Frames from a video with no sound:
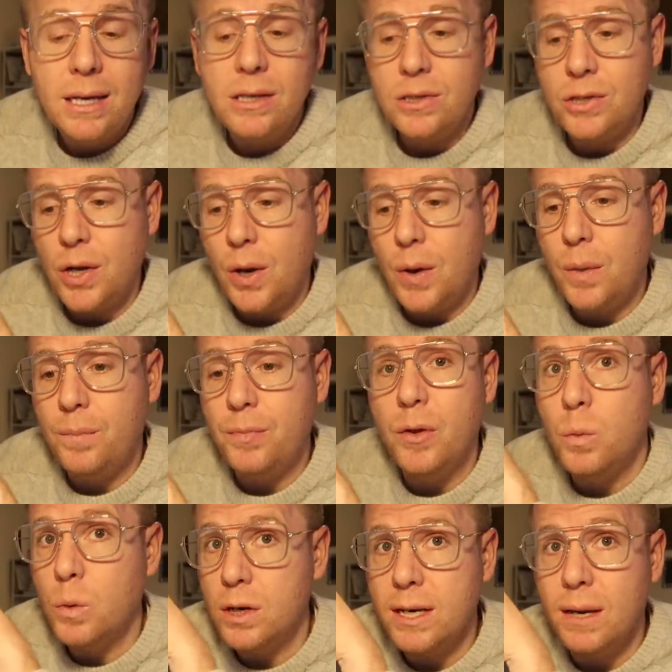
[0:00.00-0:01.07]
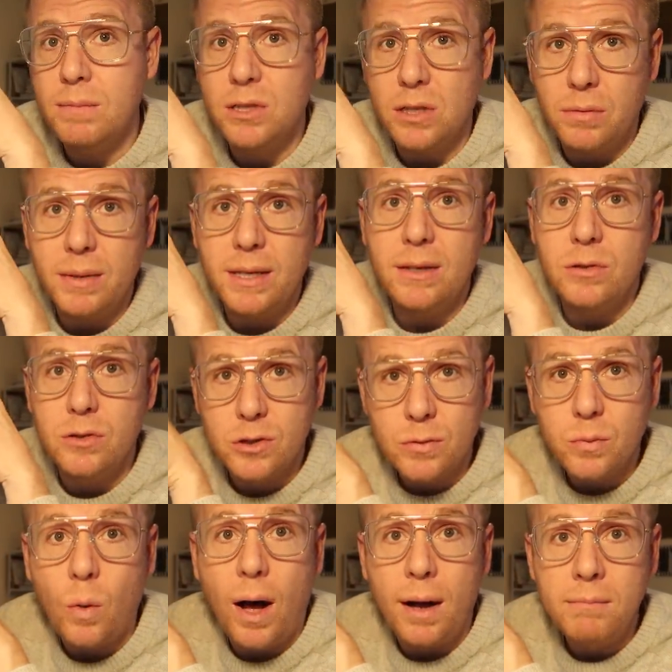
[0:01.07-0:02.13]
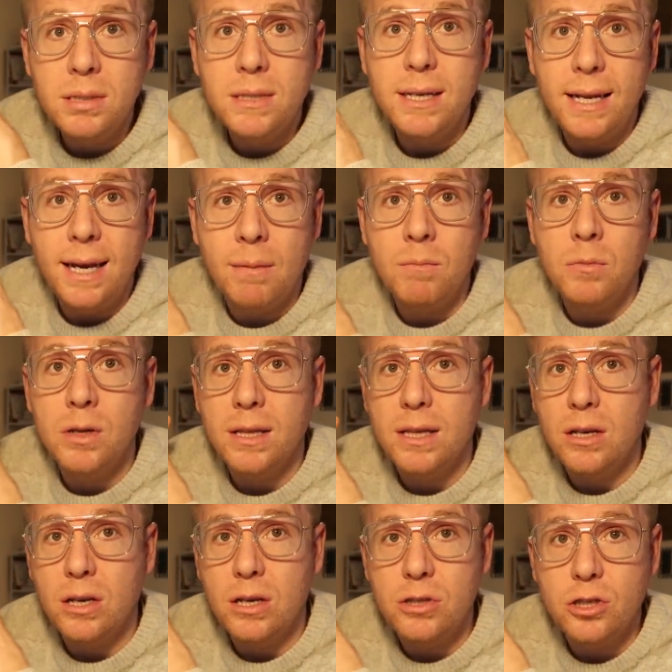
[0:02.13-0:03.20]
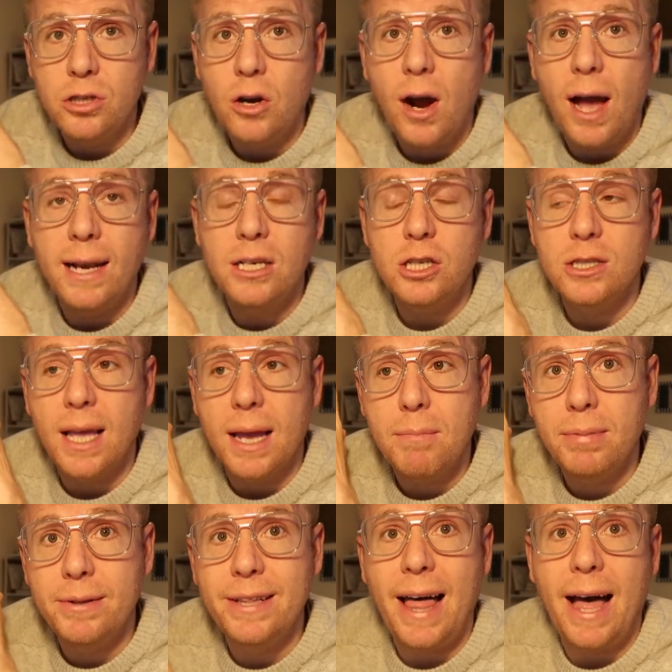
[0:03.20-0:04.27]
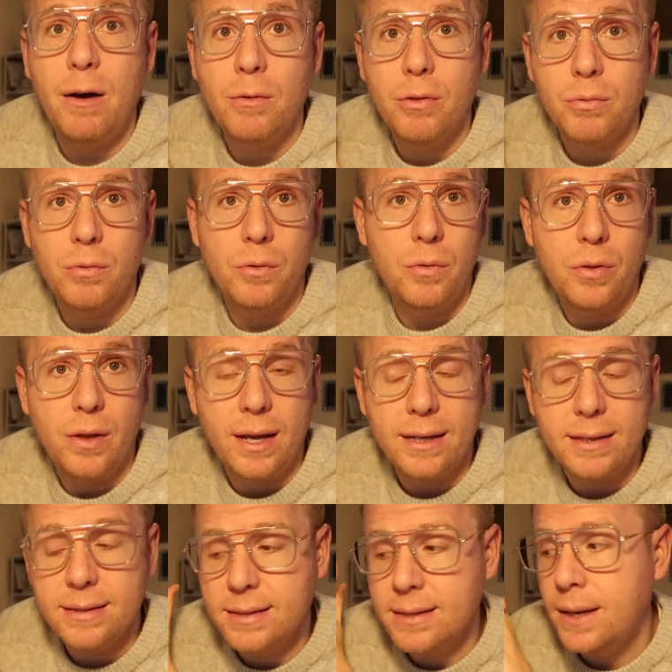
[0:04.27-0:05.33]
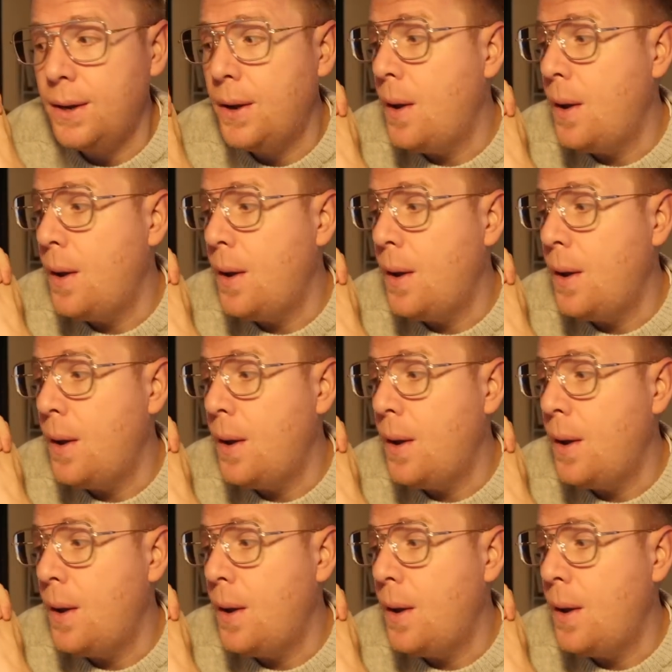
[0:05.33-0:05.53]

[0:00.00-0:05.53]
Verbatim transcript: So the work time is going to be swamped, and I'm really going to try to just like plow through things.